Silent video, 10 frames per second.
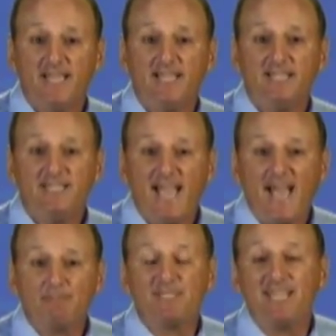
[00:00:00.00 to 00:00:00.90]
it
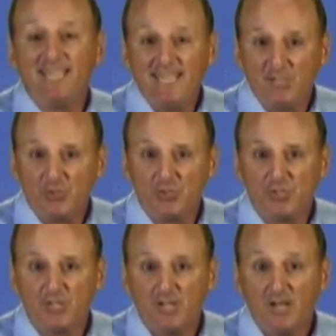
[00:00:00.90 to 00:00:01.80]
adapts
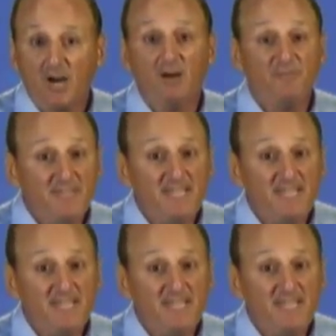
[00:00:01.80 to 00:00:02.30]
each of